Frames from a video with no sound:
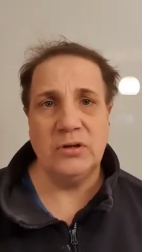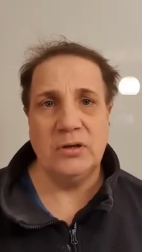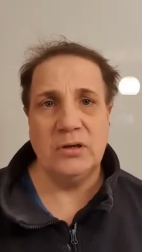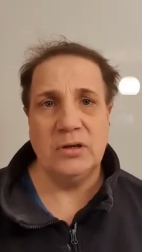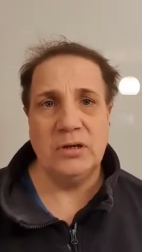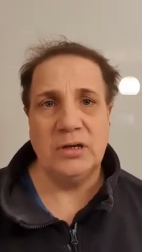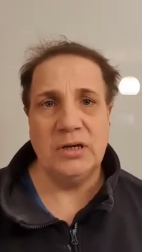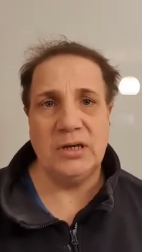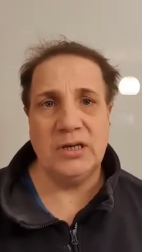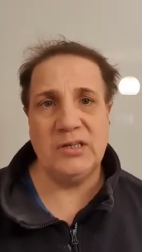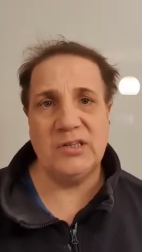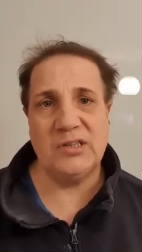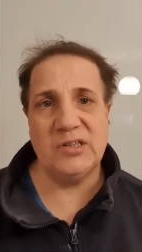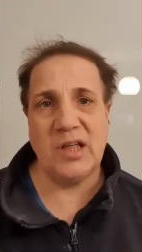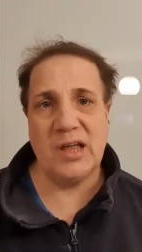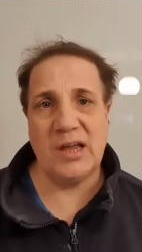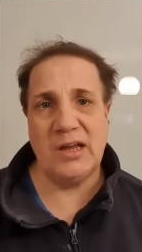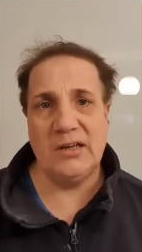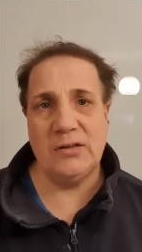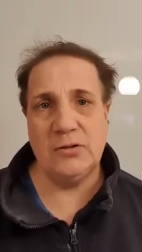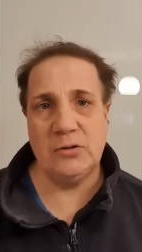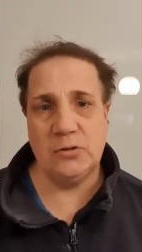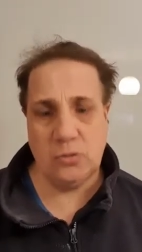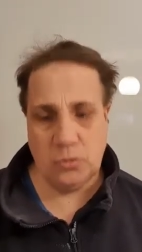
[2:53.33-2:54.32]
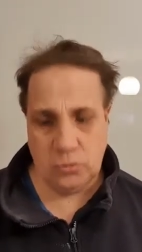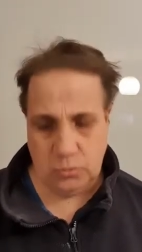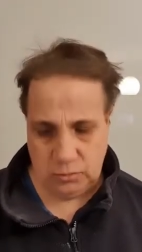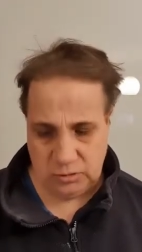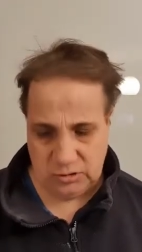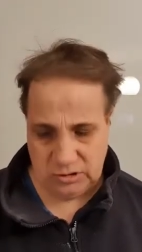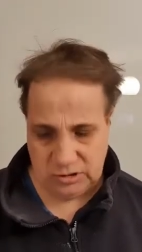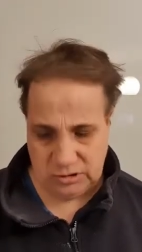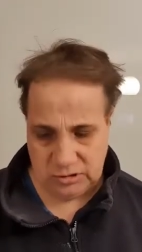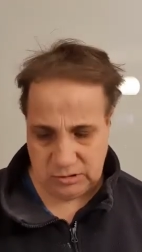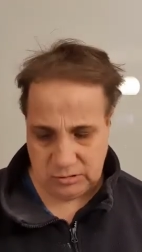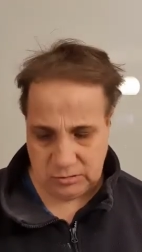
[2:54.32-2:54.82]
He stayed the
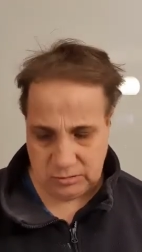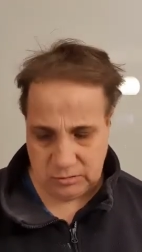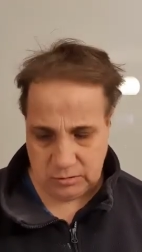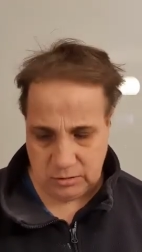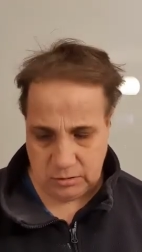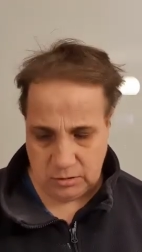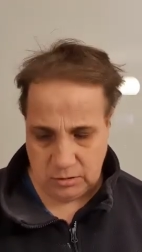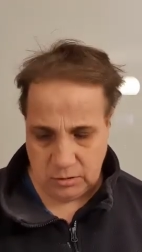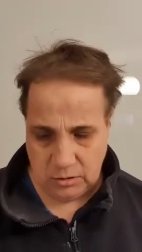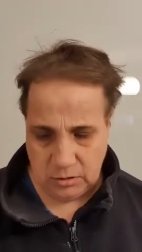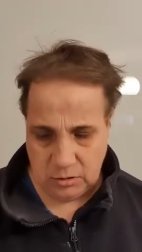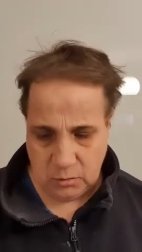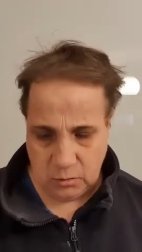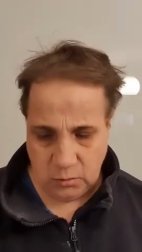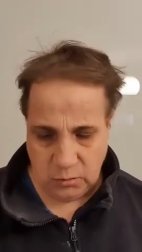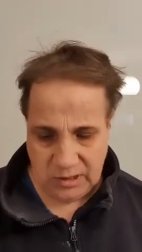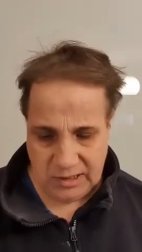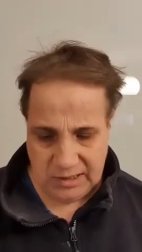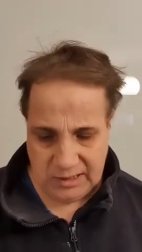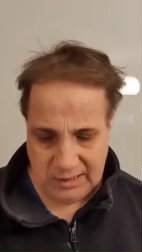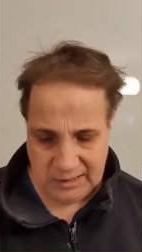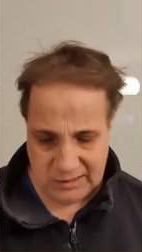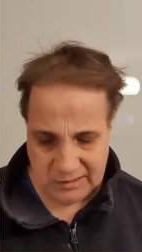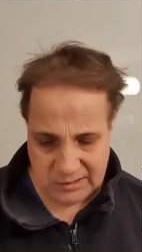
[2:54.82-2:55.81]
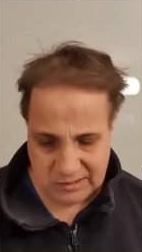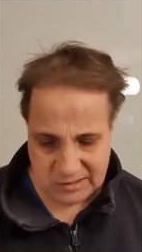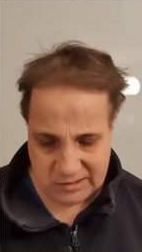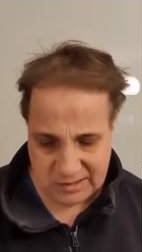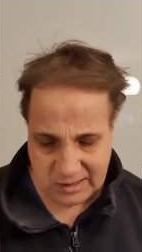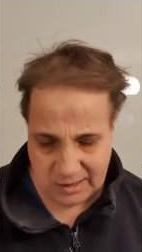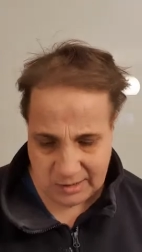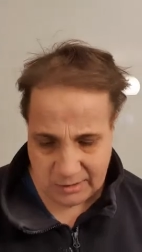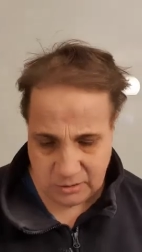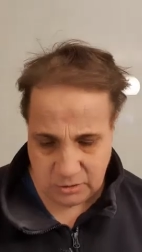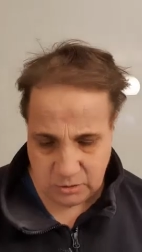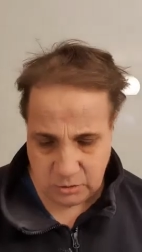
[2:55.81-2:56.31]
course. We need to stay
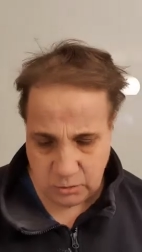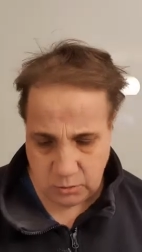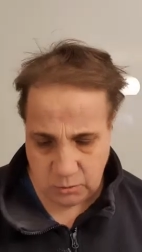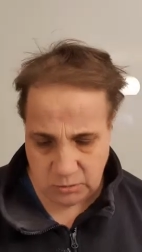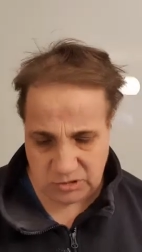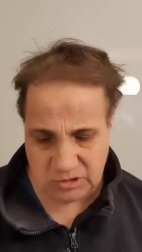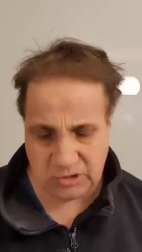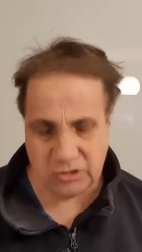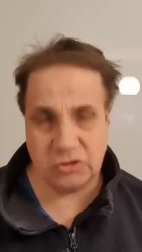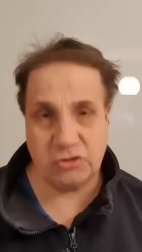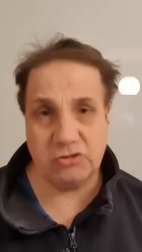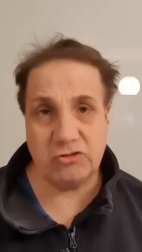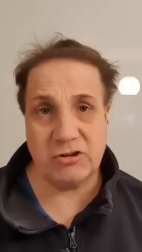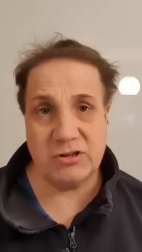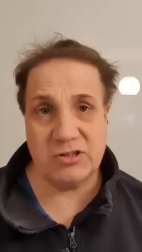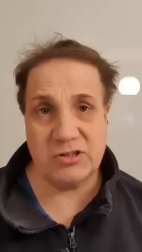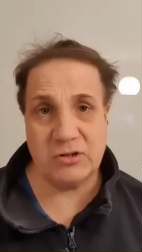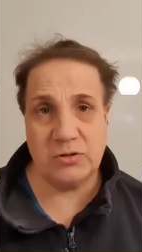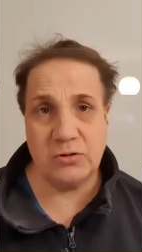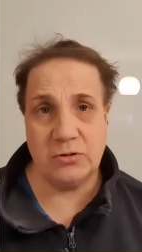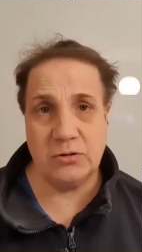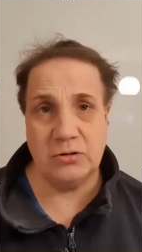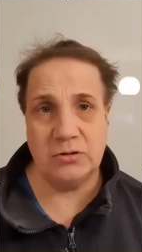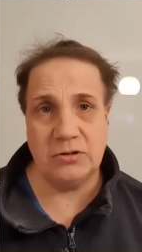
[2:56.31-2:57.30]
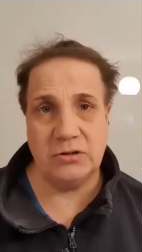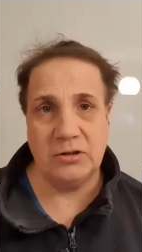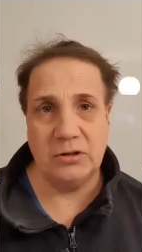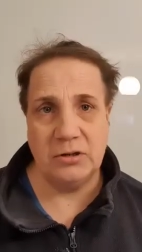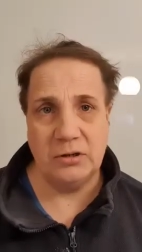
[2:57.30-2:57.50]
the course and trust God